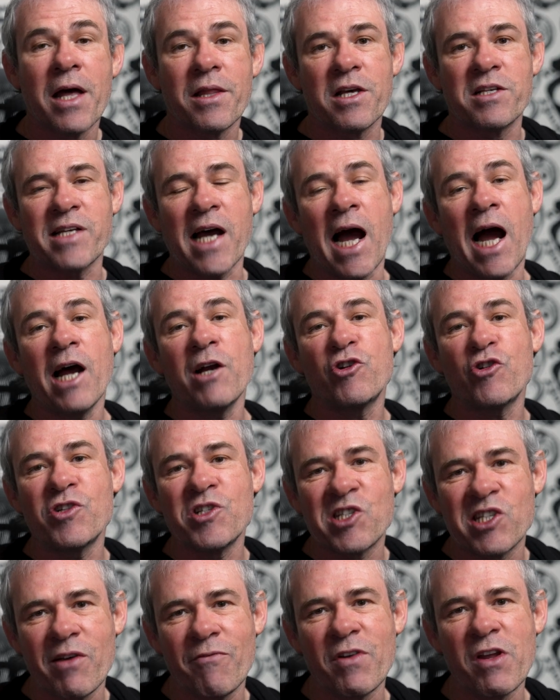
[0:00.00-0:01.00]
There's
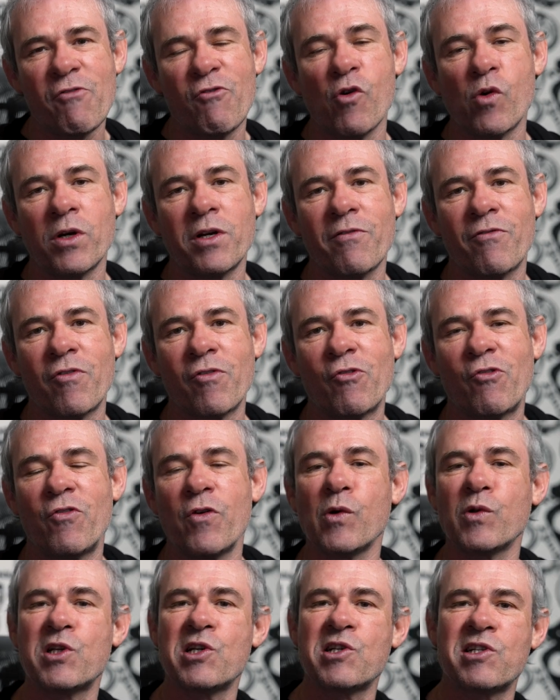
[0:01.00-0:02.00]
174 different
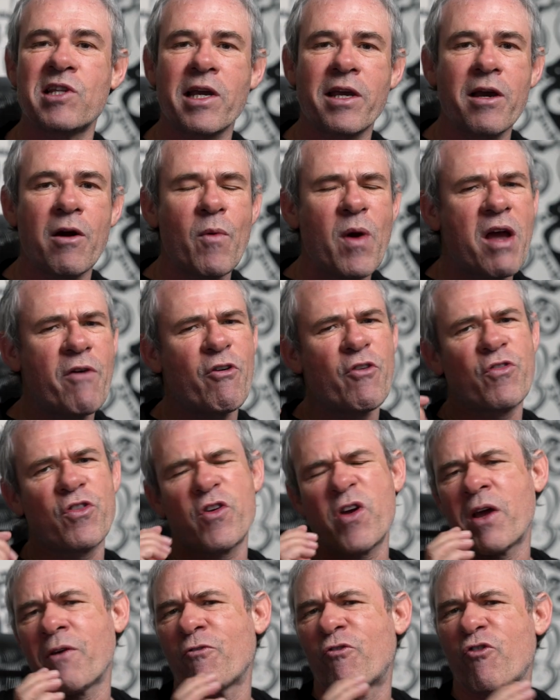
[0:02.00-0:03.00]
filters that go
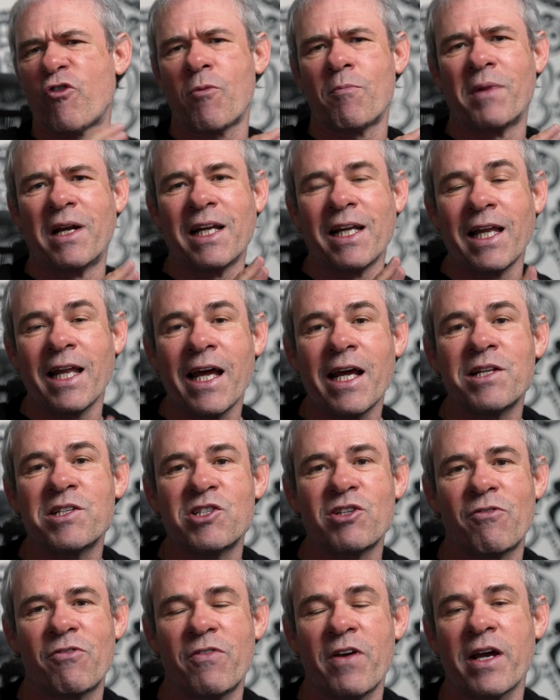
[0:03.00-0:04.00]
everything from
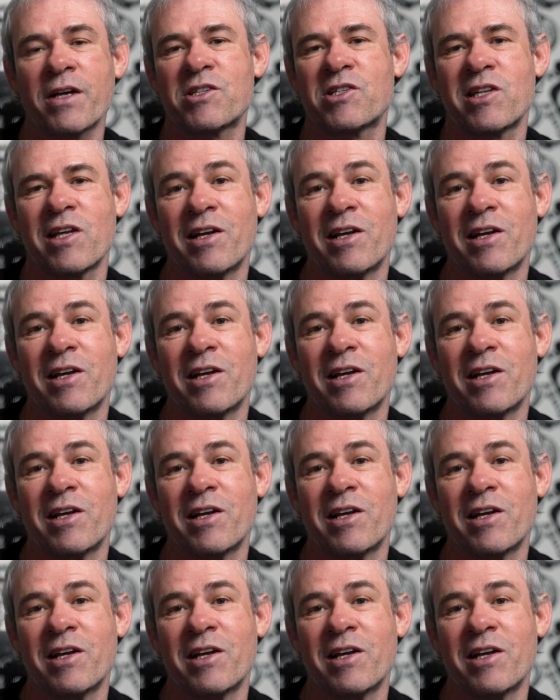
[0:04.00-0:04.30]
lens effects